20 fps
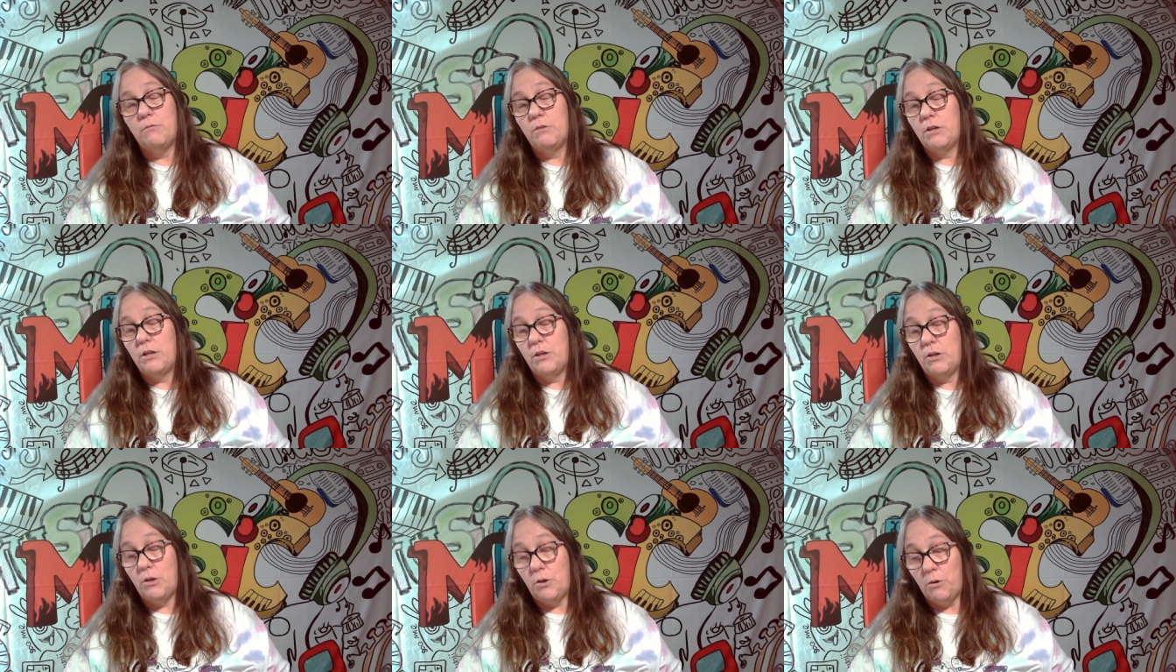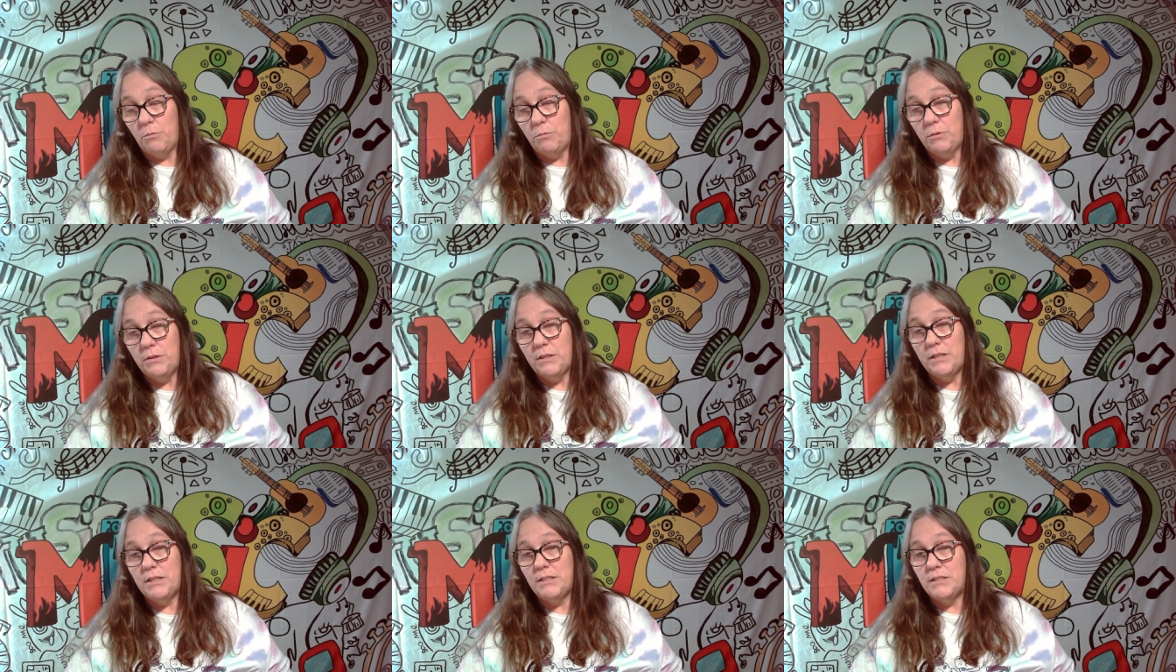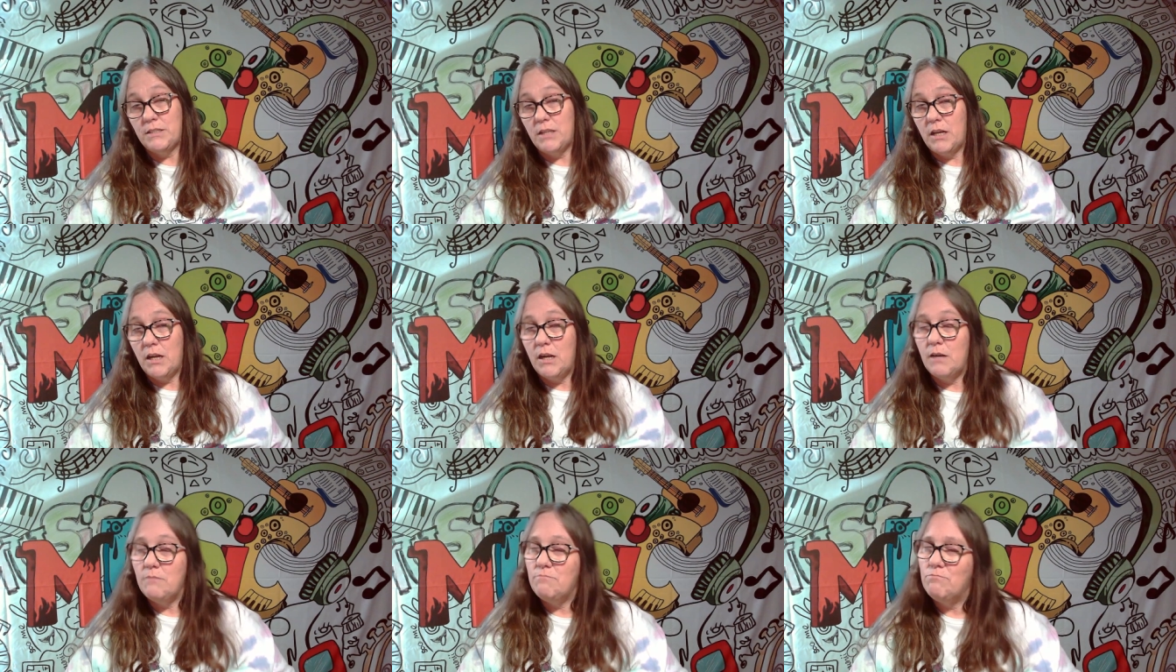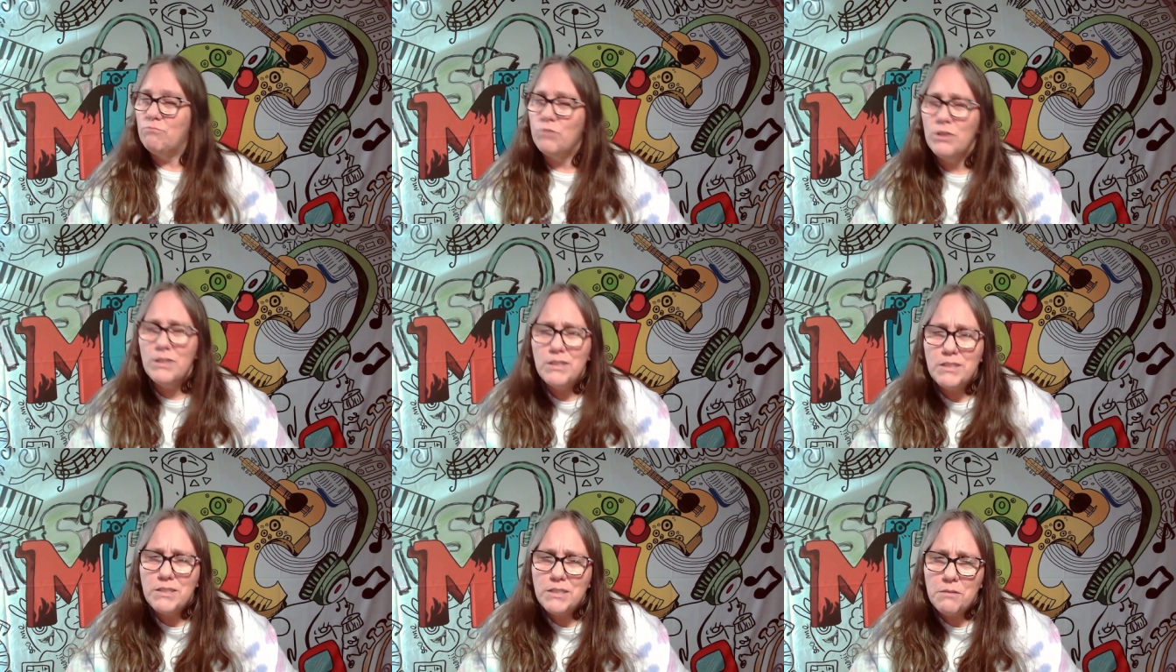We're gonna open these up. We're
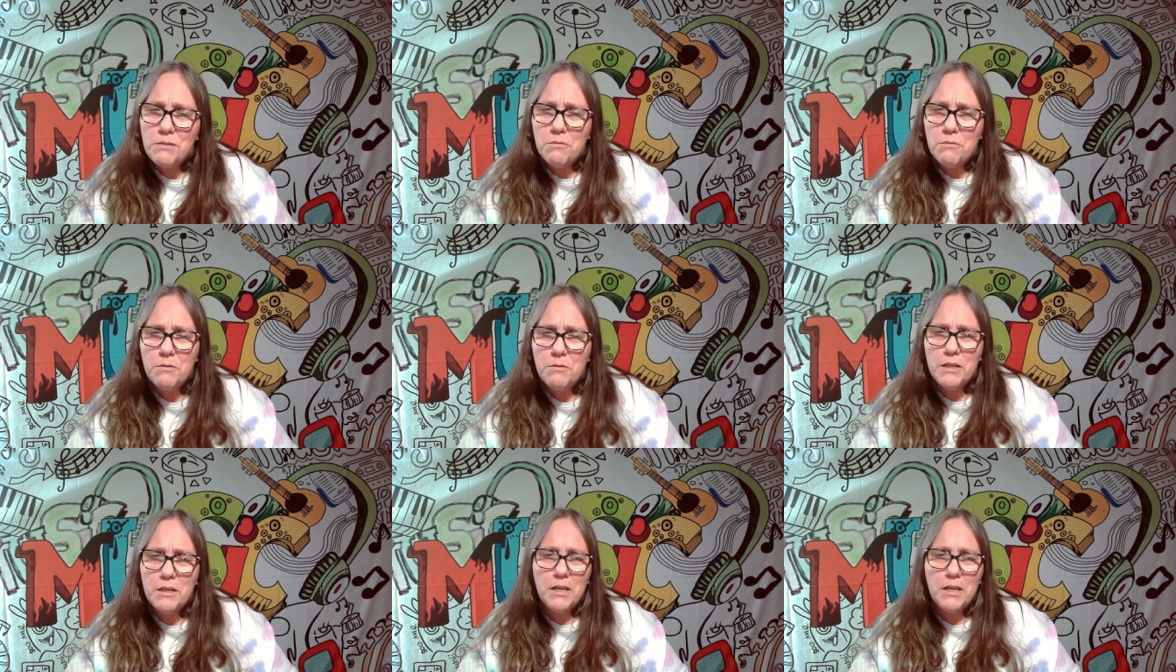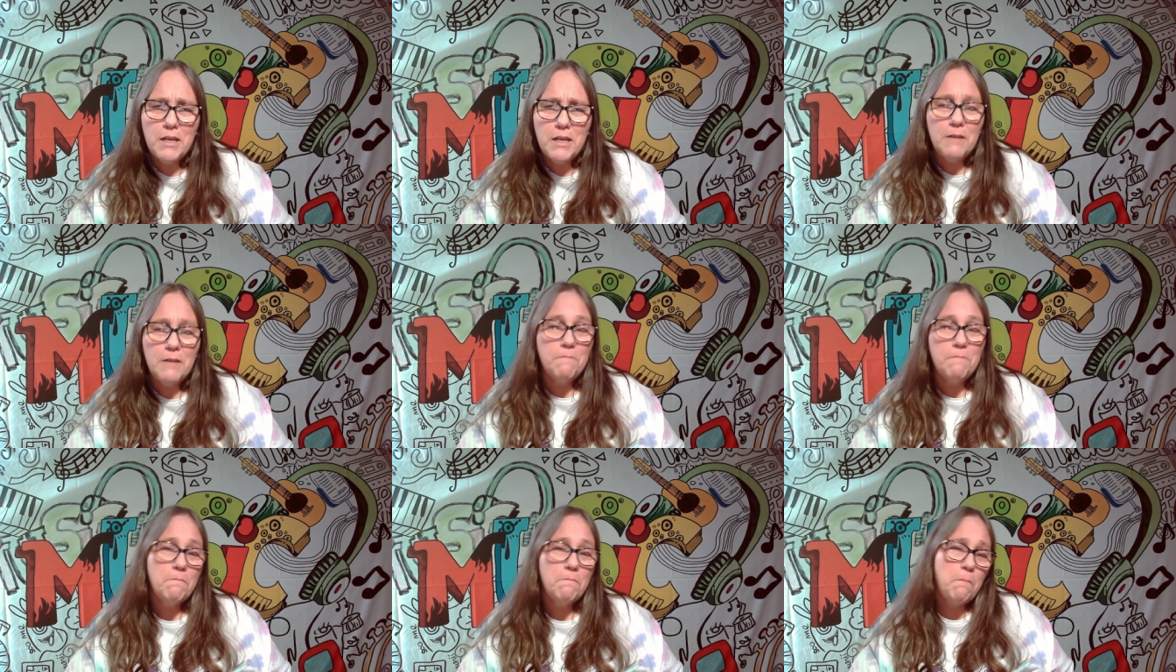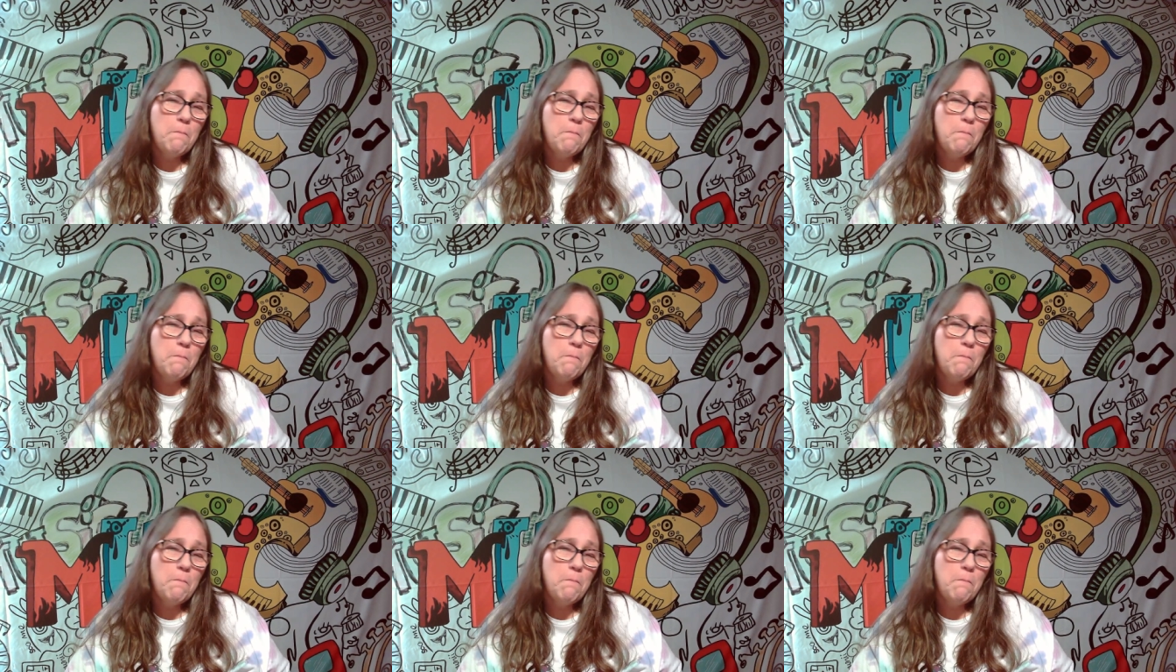gonna see what we get.